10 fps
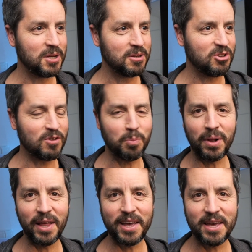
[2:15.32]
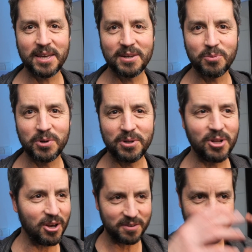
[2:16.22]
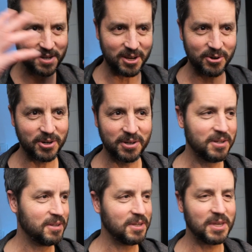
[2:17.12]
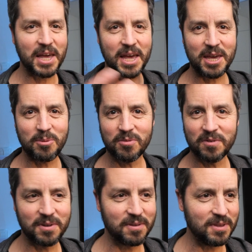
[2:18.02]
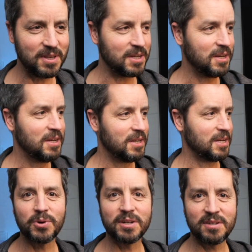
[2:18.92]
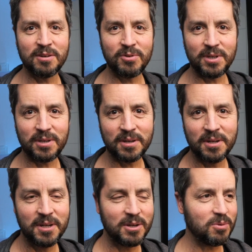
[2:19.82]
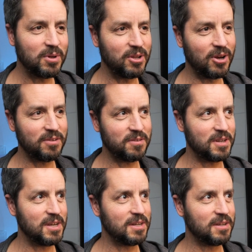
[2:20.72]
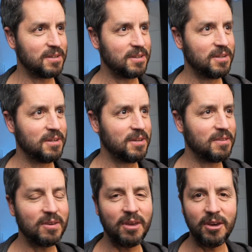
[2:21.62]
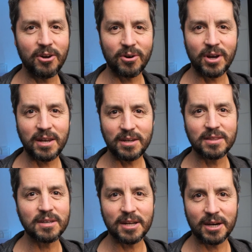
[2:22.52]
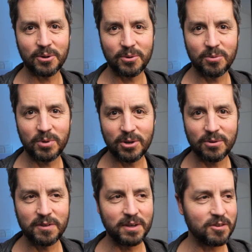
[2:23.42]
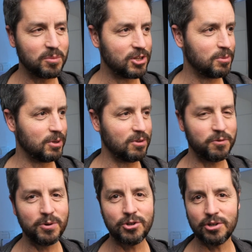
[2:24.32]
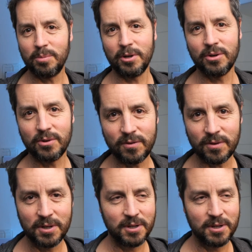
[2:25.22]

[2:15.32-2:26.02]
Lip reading: just play and we're lost in our games and the creativity. We're lost in the here and in the now. We don't think so much about the future because